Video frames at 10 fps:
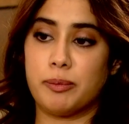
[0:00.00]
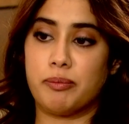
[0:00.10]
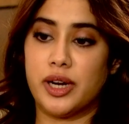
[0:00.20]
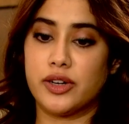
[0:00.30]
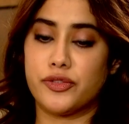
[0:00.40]

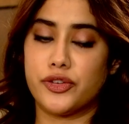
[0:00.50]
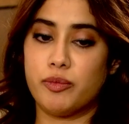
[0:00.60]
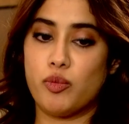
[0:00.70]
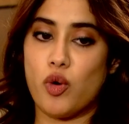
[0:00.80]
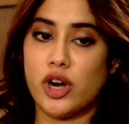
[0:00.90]
But
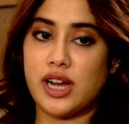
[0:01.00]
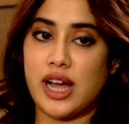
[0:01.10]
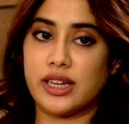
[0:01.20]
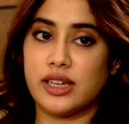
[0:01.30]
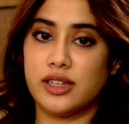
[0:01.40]
from what
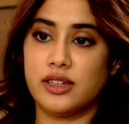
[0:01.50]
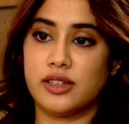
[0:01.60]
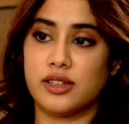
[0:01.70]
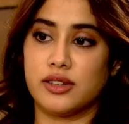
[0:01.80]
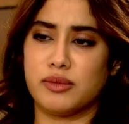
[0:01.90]
I
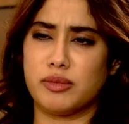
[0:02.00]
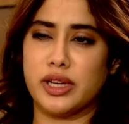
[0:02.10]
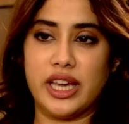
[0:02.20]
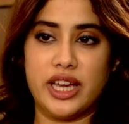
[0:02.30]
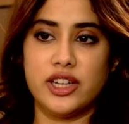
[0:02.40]
can
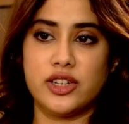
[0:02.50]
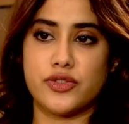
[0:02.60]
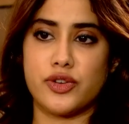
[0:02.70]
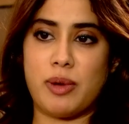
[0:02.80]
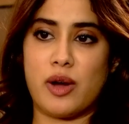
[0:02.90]
gauge
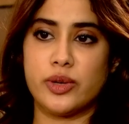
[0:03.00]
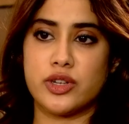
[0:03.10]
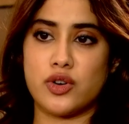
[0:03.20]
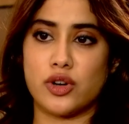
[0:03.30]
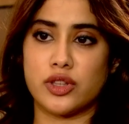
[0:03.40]
from how we
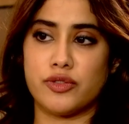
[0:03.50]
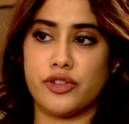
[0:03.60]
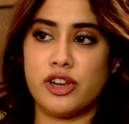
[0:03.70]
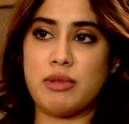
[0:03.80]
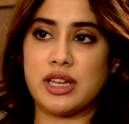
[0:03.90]
shot the
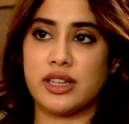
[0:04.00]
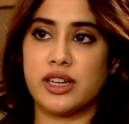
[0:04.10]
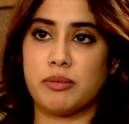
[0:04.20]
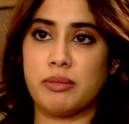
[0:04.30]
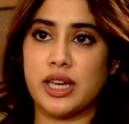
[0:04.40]
film, I
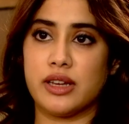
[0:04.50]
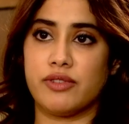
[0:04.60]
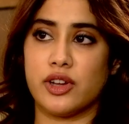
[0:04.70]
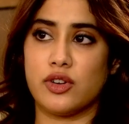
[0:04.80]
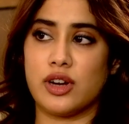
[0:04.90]
think me and
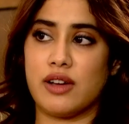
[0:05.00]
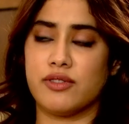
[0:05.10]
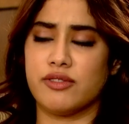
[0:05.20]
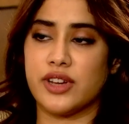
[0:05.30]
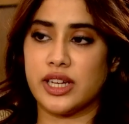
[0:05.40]
Varun have
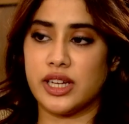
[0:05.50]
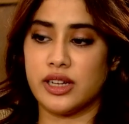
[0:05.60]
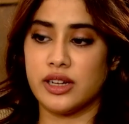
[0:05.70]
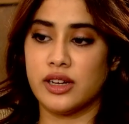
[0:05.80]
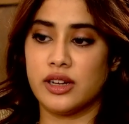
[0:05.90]
a
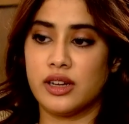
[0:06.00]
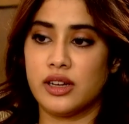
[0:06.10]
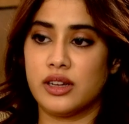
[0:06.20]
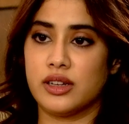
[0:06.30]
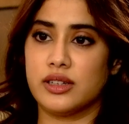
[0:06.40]
very,
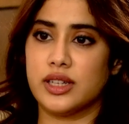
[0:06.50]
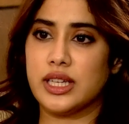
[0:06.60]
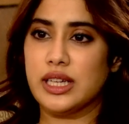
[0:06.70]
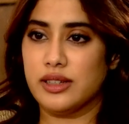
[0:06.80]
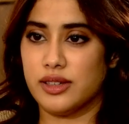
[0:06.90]

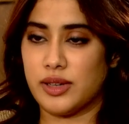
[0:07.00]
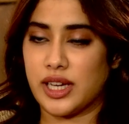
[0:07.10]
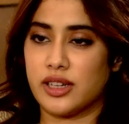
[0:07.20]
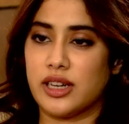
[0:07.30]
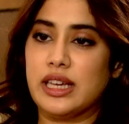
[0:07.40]

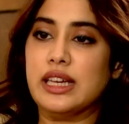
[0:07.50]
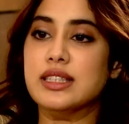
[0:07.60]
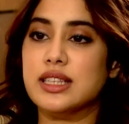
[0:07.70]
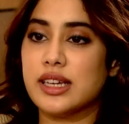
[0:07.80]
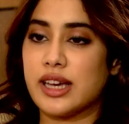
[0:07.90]
like, an
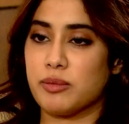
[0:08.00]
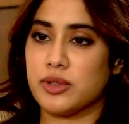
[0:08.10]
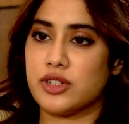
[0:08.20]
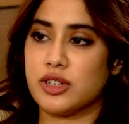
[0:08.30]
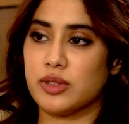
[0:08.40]
easy
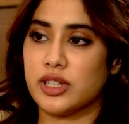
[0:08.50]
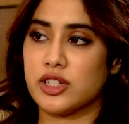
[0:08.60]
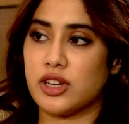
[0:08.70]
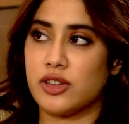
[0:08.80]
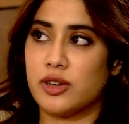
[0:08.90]
chemistry with
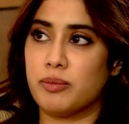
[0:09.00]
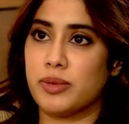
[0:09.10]
each other.